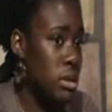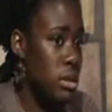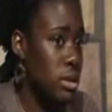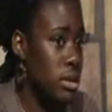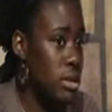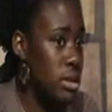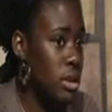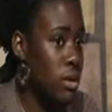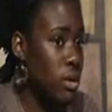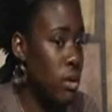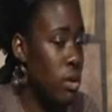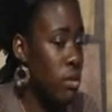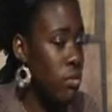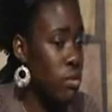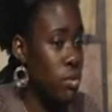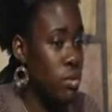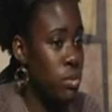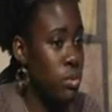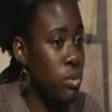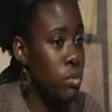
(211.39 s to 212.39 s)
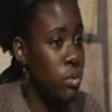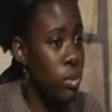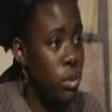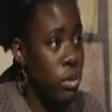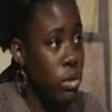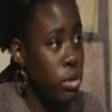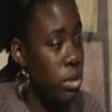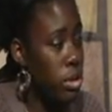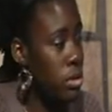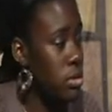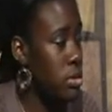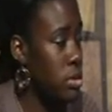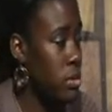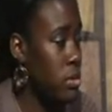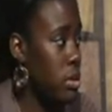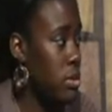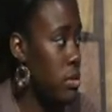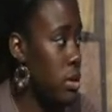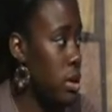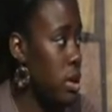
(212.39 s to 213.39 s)
the decor of the room, or the clothes that
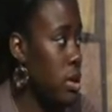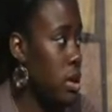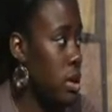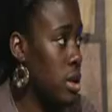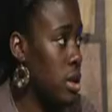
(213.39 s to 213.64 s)
we wear.